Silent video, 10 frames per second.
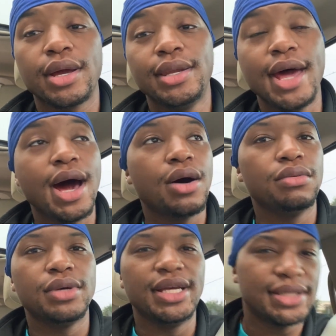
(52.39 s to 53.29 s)
now.
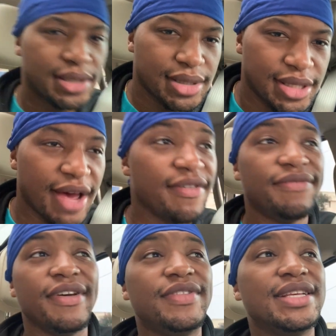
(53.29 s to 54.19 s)
It's
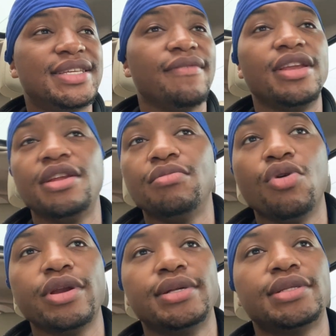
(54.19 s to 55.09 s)
7:57 in the
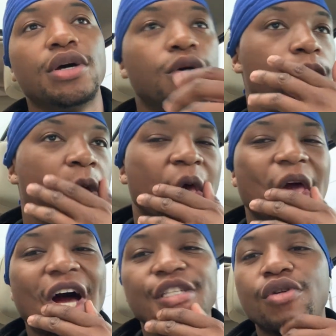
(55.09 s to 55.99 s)
morning. So
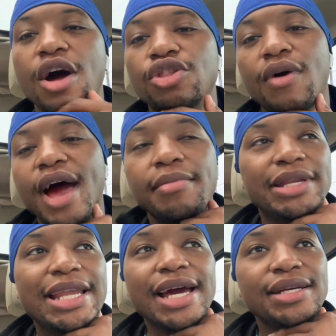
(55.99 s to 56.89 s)
as you all know, I am a
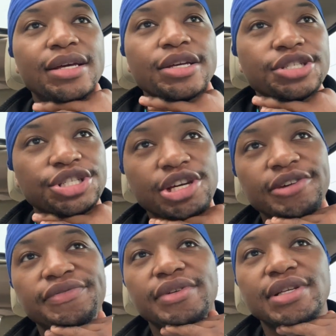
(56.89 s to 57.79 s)
night
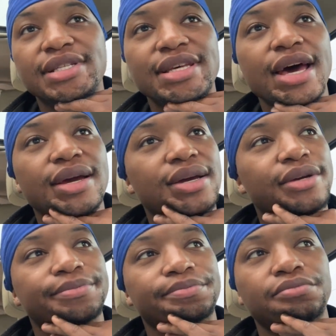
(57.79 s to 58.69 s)
shift tech,
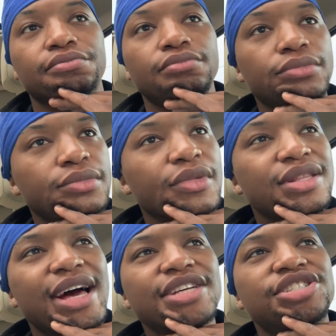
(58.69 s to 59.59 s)

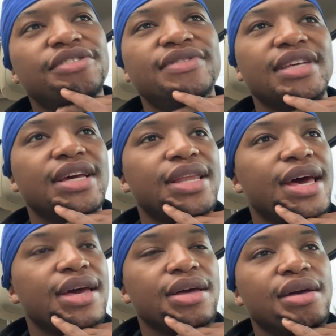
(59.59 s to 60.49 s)
night shift
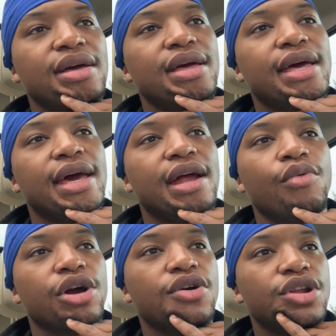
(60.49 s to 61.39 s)
CNA, and I
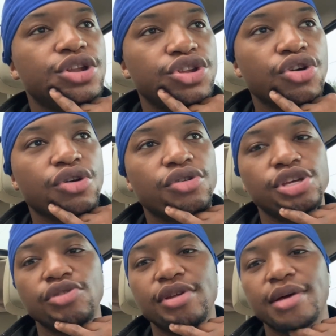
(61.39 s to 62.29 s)
work on a neuro
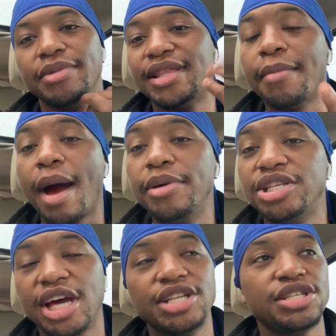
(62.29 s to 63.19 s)
unit, but that might be
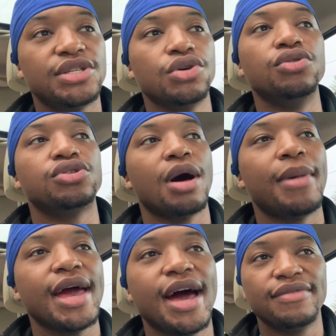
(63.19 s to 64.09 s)
changing soon. So I
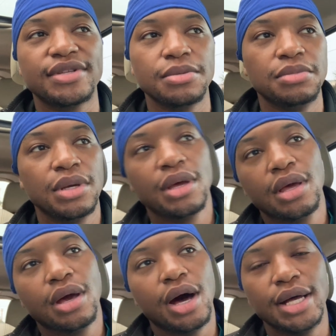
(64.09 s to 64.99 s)
might some
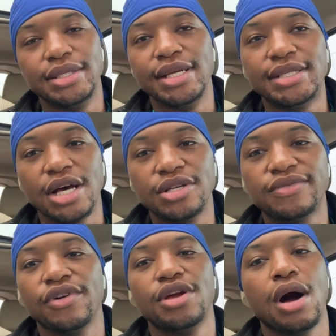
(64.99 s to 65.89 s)

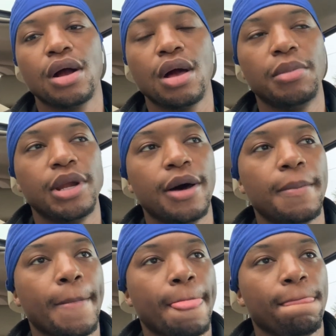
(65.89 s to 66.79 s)
details for y'all coming
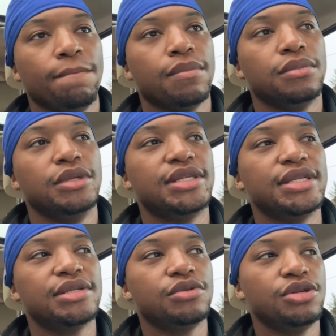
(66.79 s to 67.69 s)
up. This
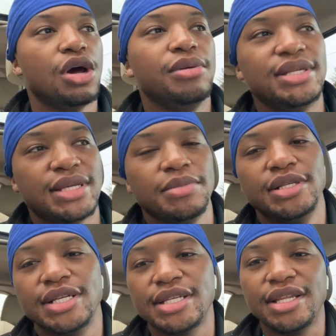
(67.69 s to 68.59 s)
is going to be
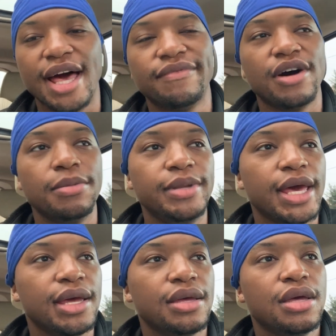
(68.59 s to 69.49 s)
simply just a life
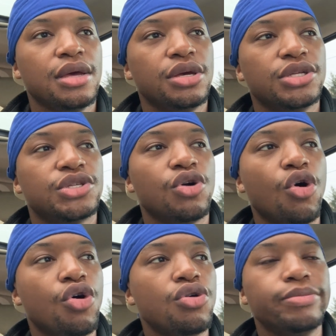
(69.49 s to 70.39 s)
update.
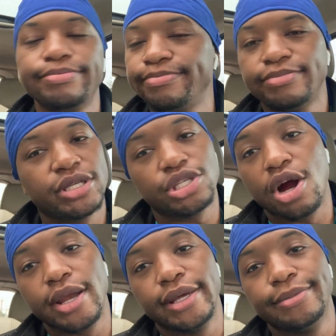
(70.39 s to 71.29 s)
School
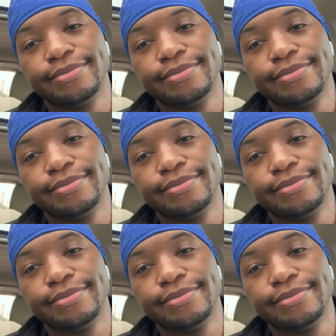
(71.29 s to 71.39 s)
started.